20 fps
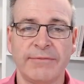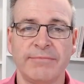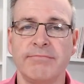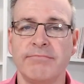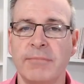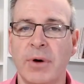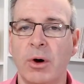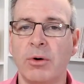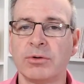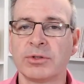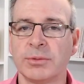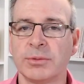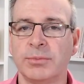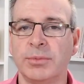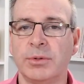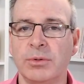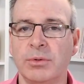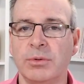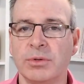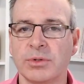
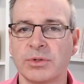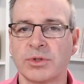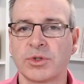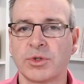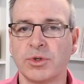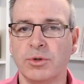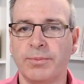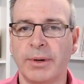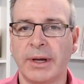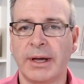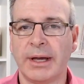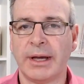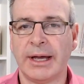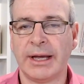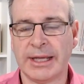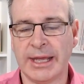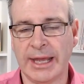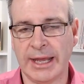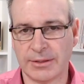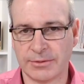multiple super
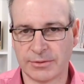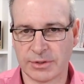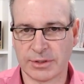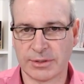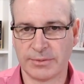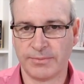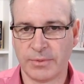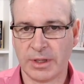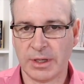accounts.